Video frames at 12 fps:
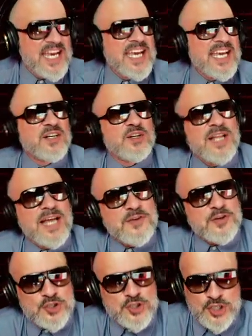in a
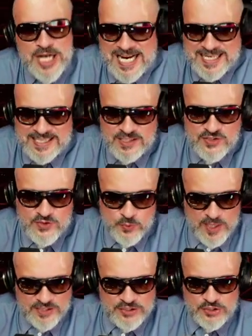leather jacket and
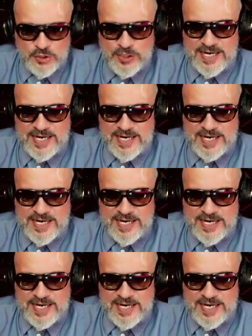sweatshirt.